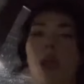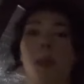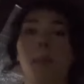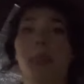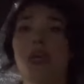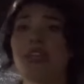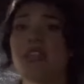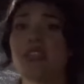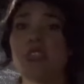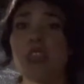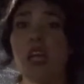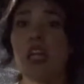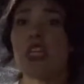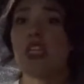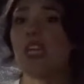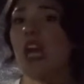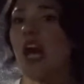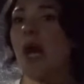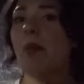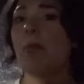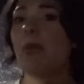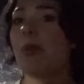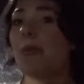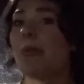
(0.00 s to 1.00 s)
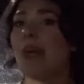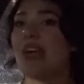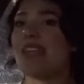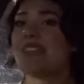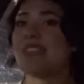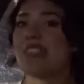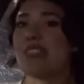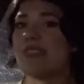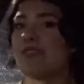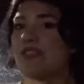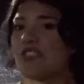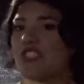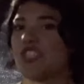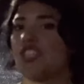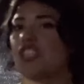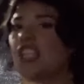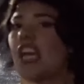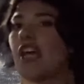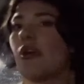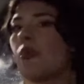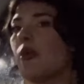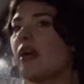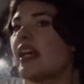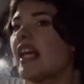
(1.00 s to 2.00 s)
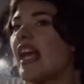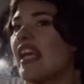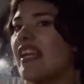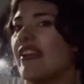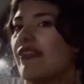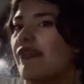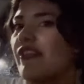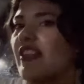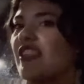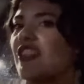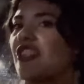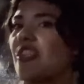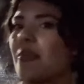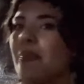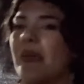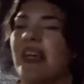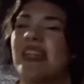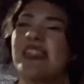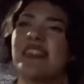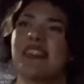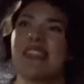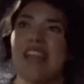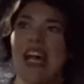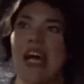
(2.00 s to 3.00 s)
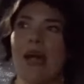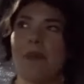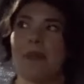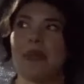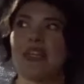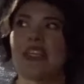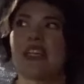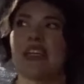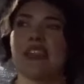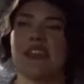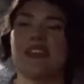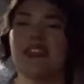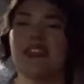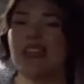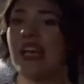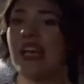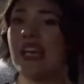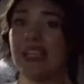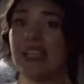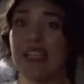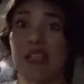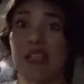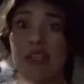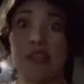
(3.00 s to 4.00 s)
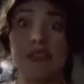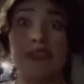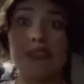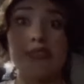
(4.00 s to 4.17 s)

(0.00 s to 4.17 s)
But they're not compromising for shit. What kind of friendship is that? Because, like,